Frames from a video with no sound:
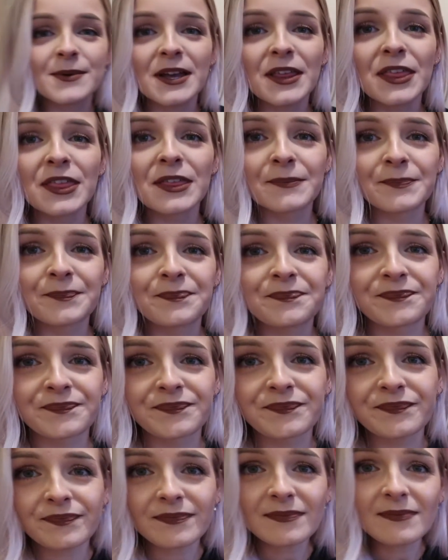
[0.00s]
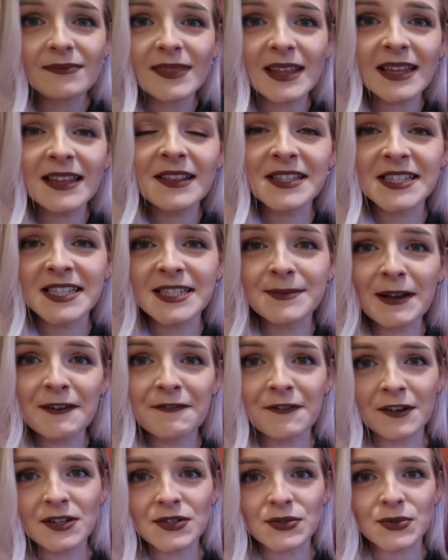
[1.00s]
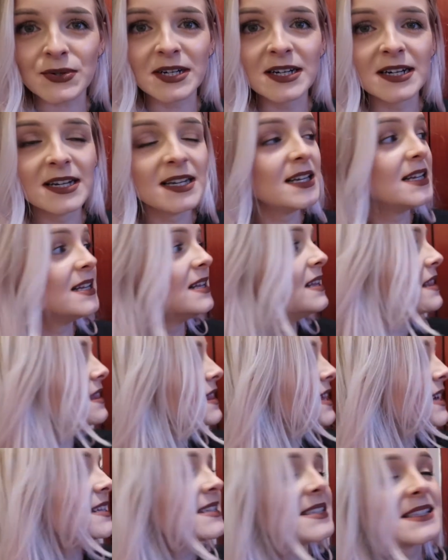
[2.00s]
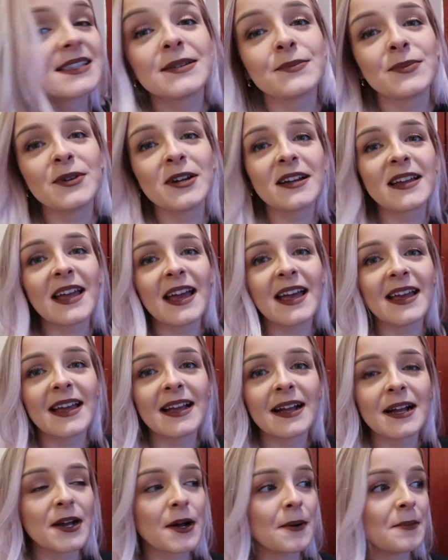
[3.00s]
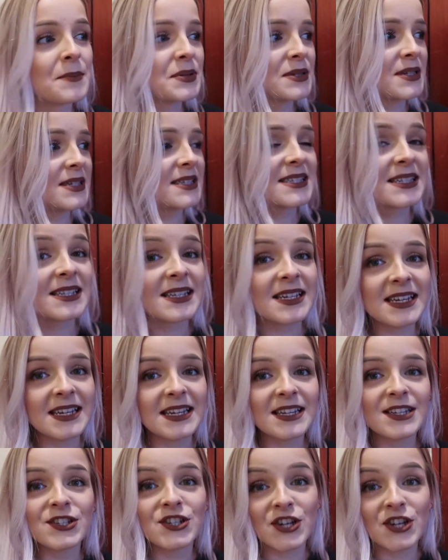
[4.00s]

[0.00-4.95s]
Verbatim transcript: with, this is my front door. This we're getting completely